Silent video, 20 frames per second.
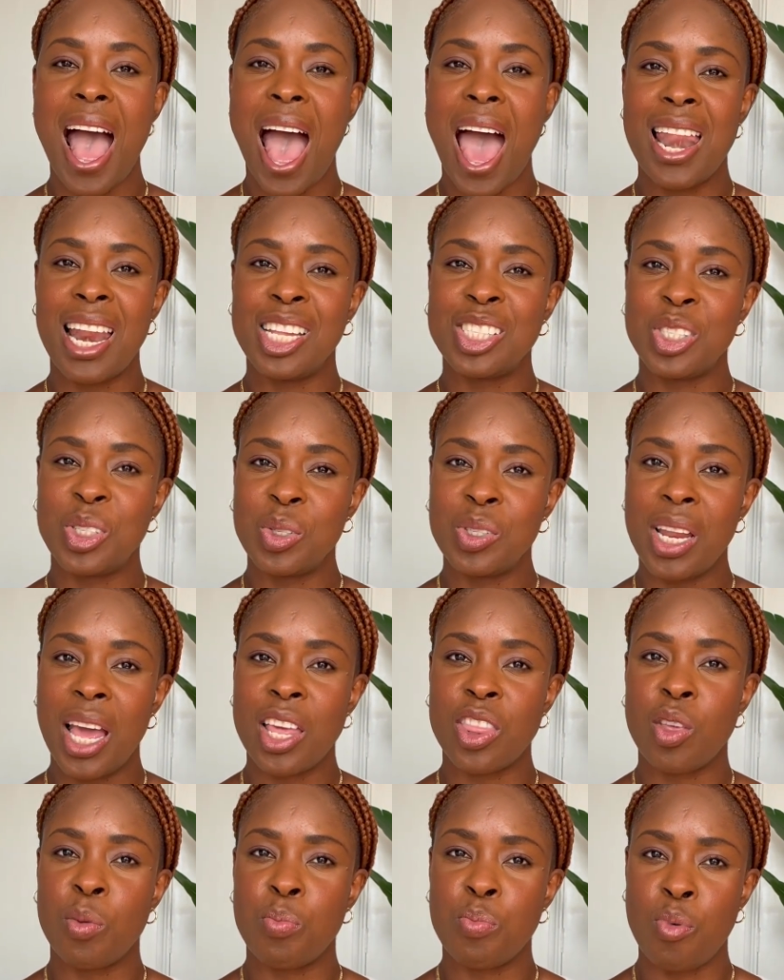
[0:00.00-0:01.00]
and I do
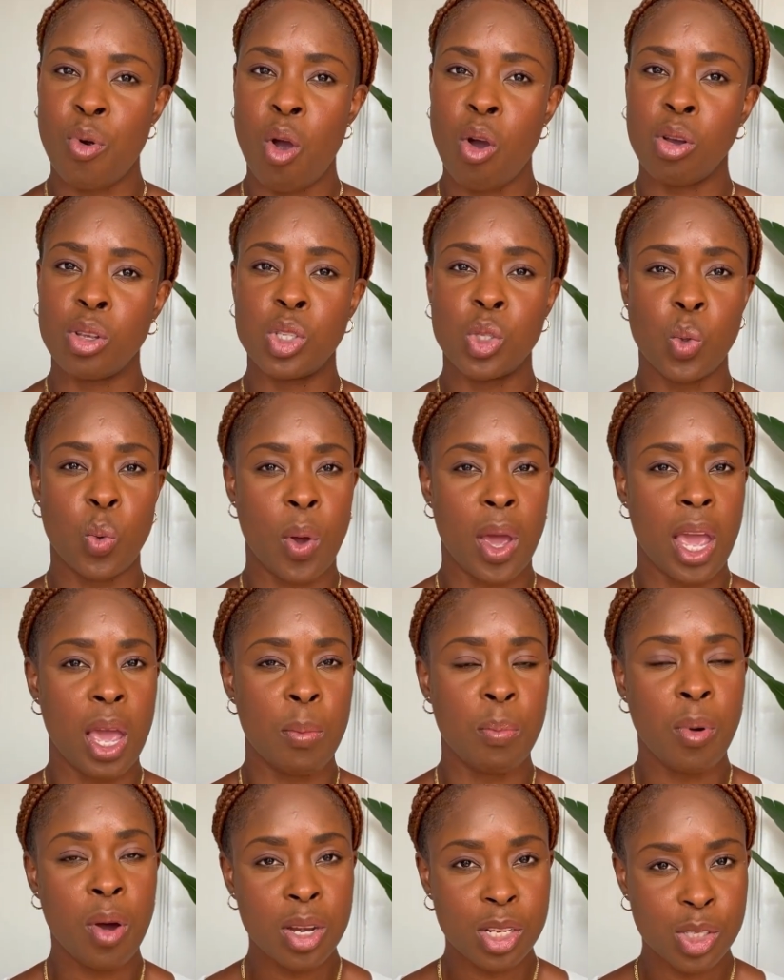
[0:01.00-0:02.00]
like the bronze
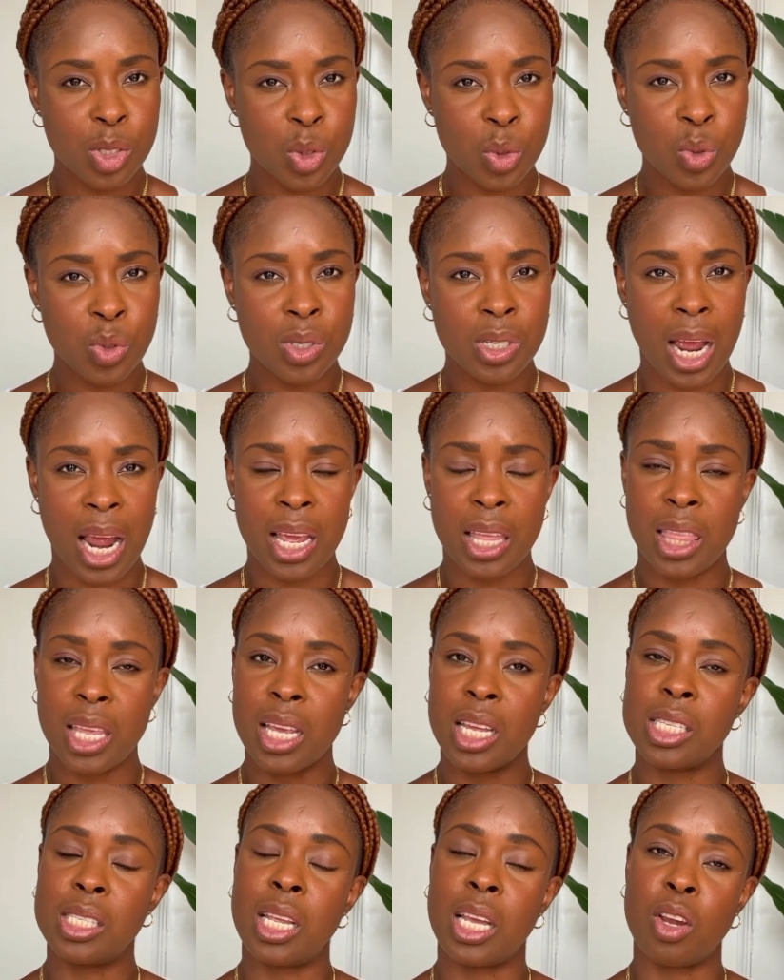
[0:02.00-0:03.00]
square bodysuit I
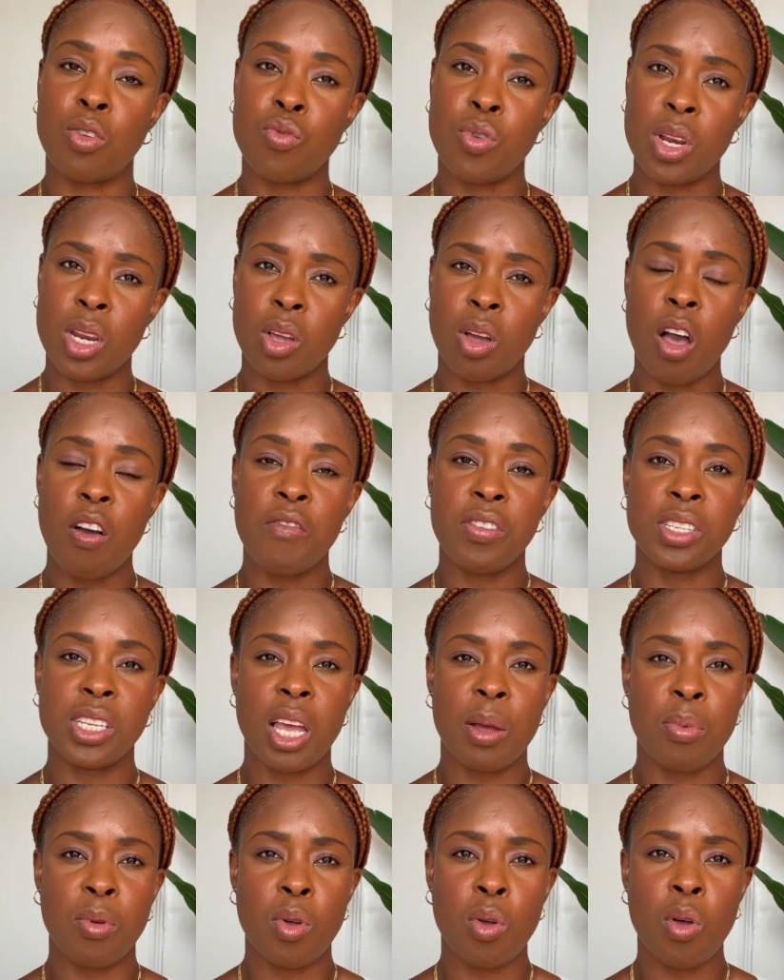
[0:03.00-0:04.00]
think it's like really
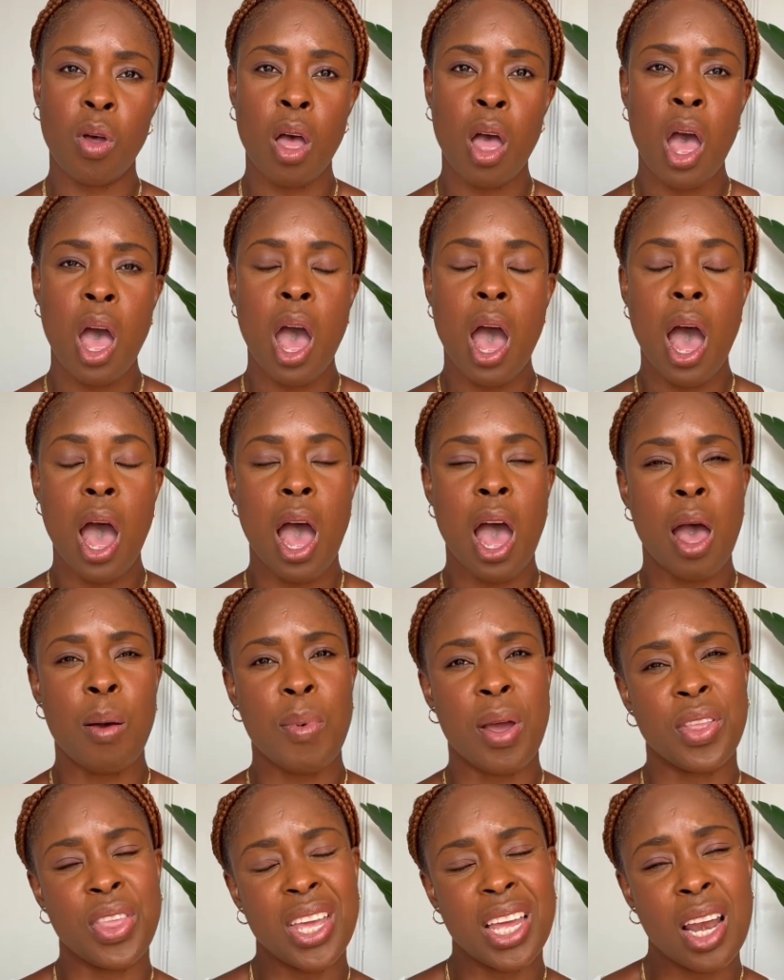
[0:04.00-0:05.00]
comfortable
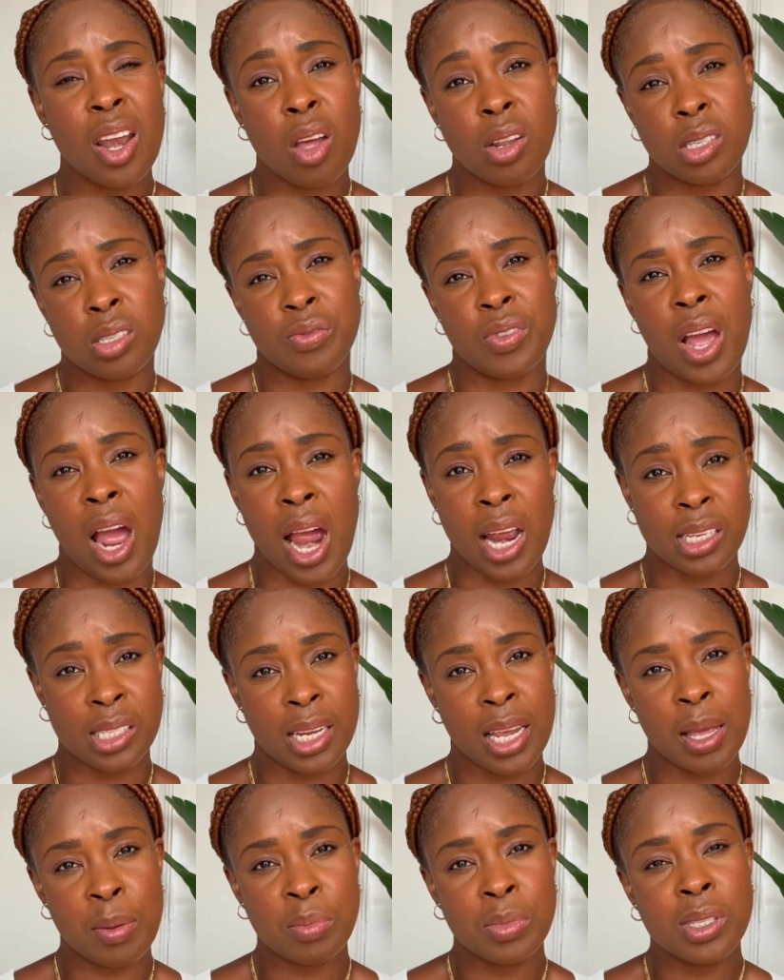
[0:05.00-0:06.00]
um, I think a lot of the
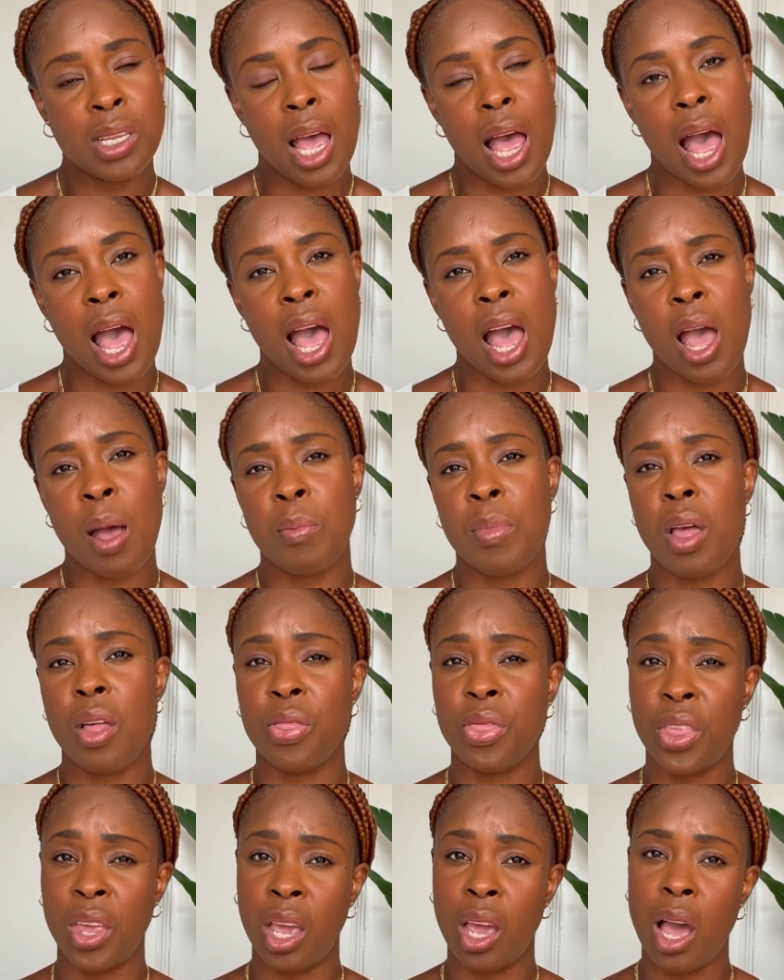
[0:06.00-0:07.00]
items um,
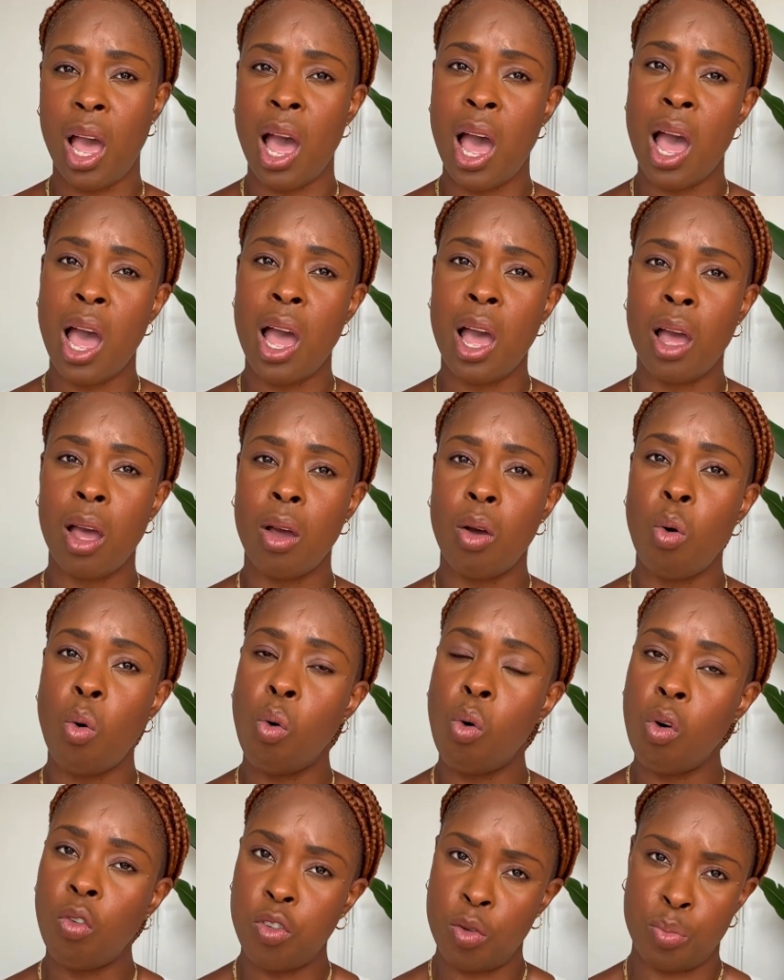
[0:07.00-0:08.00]
they are
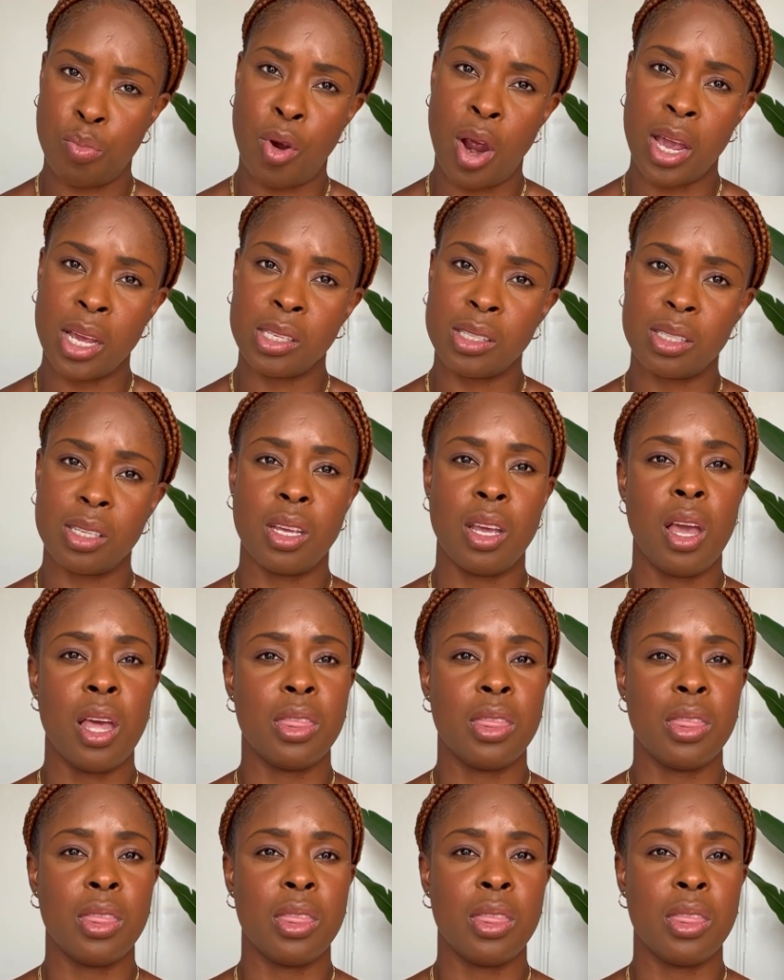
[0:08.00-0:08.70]
overpriced